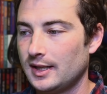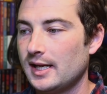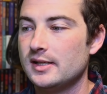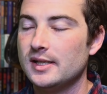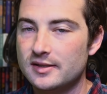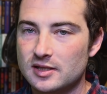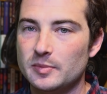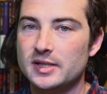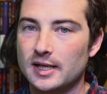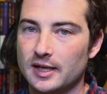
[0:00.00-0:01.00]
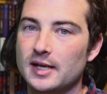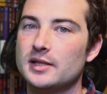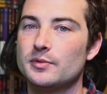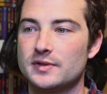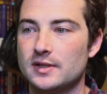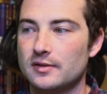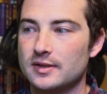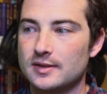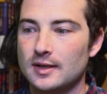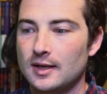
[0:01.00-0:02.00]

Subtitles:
It needs to be dedicated to a series.